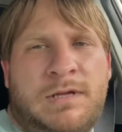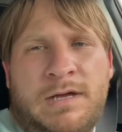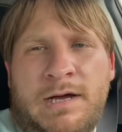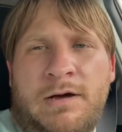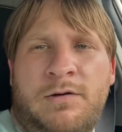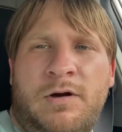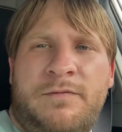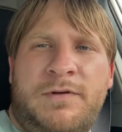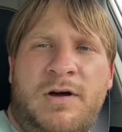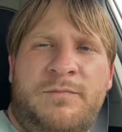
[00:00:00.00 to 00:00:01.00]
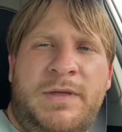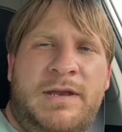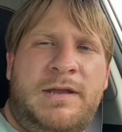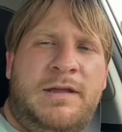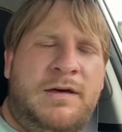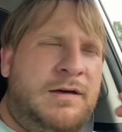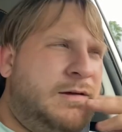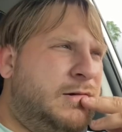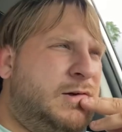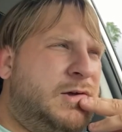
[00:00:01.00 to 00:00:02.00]
I don't know if y'all been in
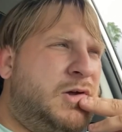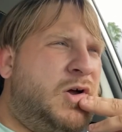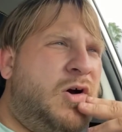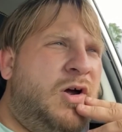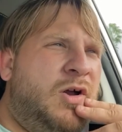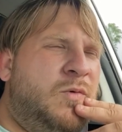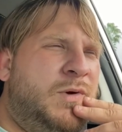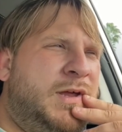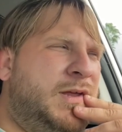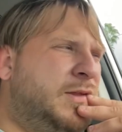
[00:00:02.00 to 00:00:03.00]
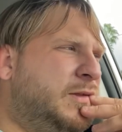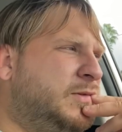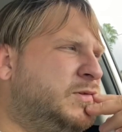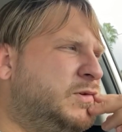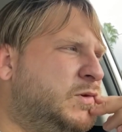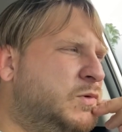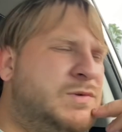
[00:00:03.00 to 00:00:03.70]
a car with two